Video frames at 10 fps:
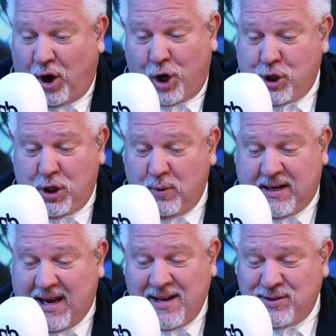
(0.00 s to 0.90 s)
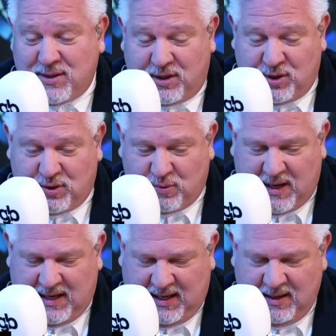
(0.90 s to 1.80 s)
argue against such a
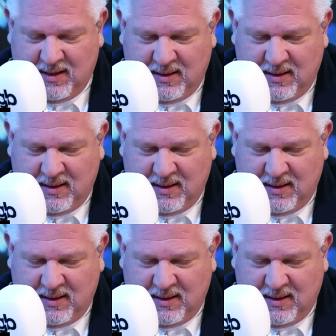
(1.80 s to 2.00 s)
treaty